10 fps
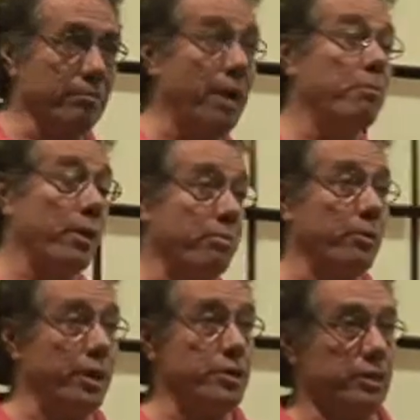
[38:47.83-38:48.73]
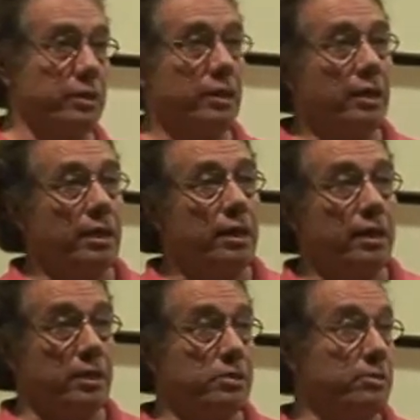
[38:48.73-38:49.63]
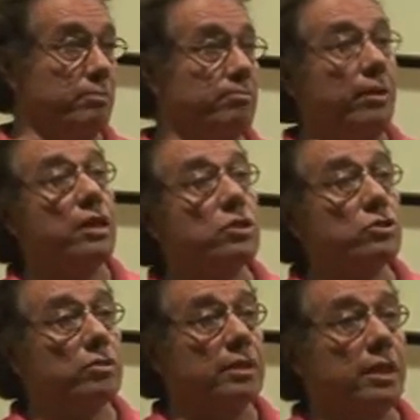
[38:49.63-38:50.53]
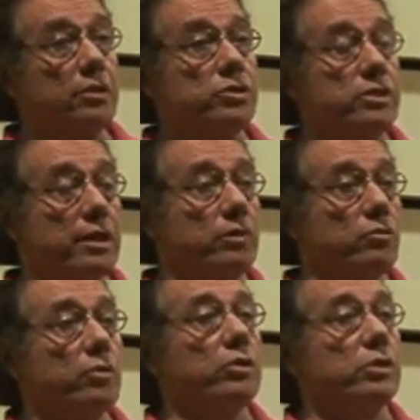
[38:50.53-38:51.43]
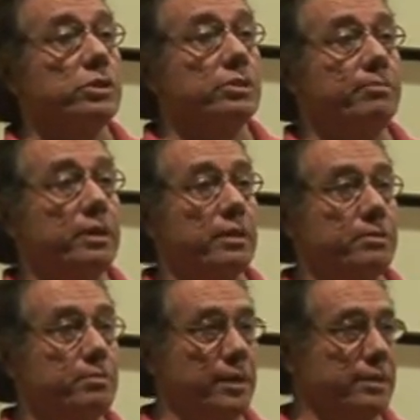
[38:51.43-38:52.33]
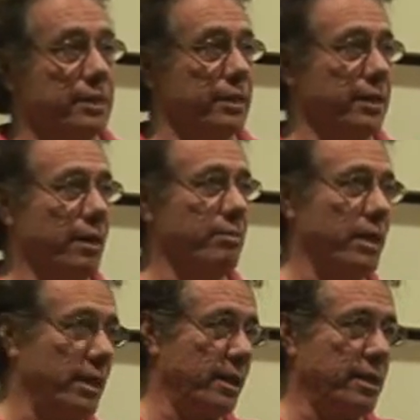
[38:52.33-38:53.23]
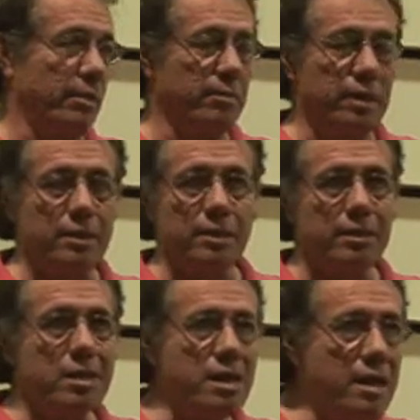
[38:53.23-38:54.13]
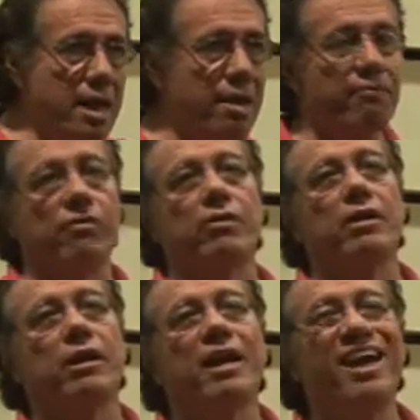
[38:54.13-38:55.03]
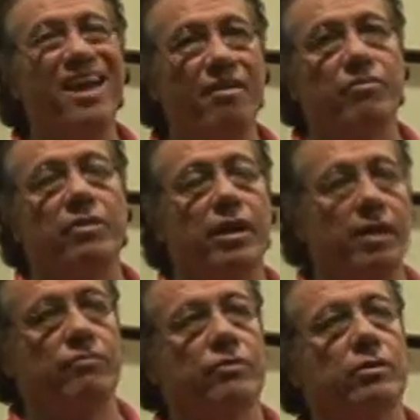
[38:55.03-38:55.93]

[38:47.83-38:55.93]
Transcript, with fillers: my preparation is making sure that I understand the words because basically, I'm not like him. He never, ever, ever